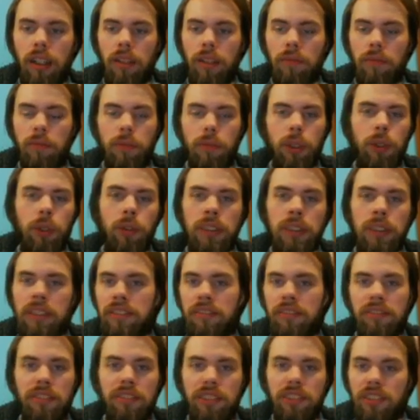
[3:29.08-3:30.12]

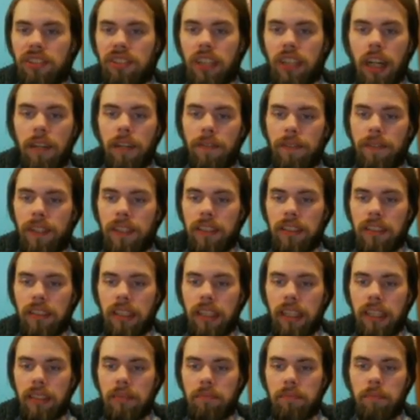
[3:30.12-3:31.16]
ruined stuff
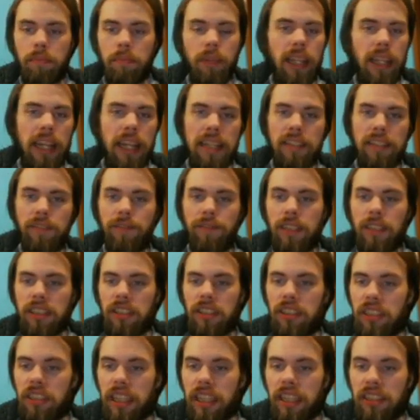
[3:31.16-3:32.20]
and plants,
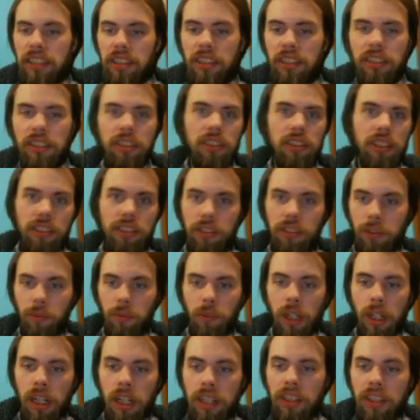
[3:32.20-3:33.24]
vegetation. There's a
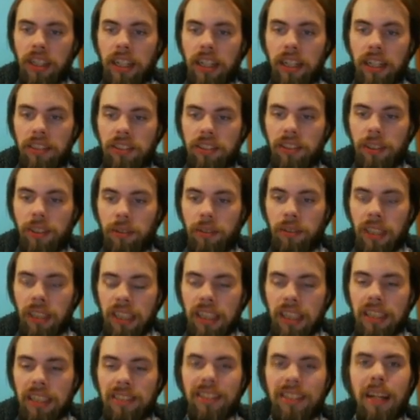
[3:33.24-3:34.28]
rock there, so
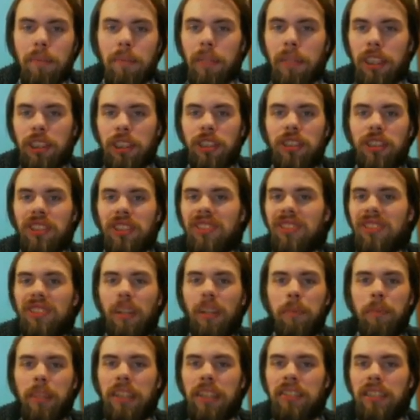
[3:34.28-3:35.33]
it's not much, just
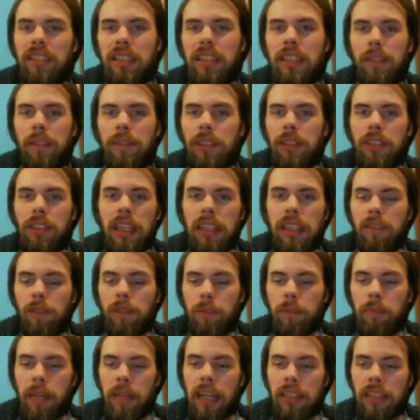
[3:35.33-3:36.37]
something to give you kind of
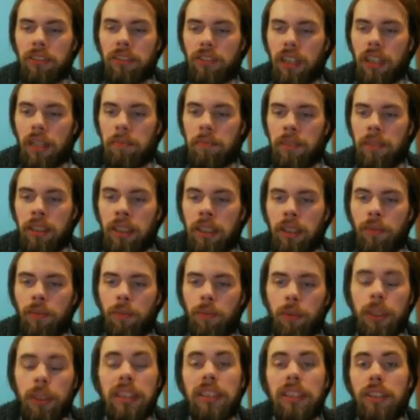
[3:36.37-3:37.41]
a backdrop
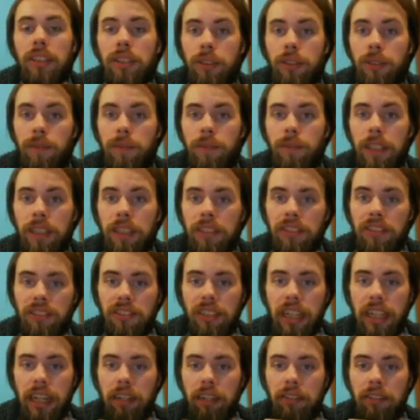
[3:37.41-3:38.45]
with the two figures.
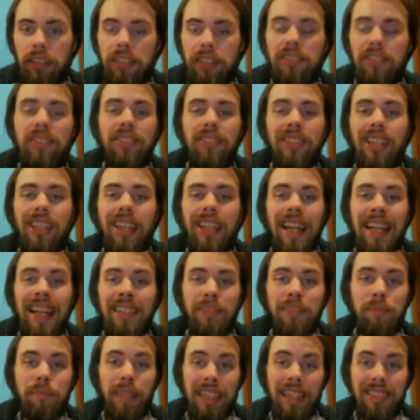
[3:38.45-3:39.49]
Now, this is the
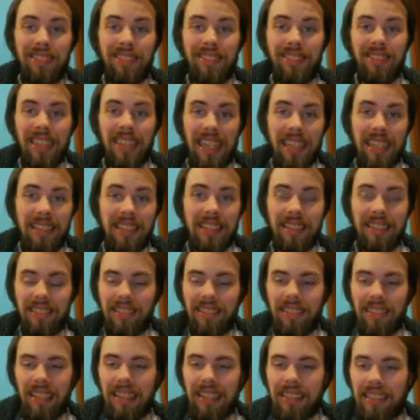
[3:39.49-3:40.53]
Last Man Standing
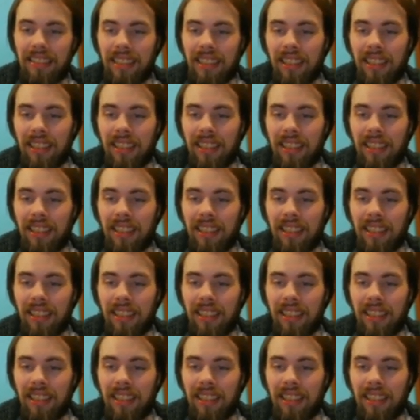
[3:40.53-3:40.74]
set,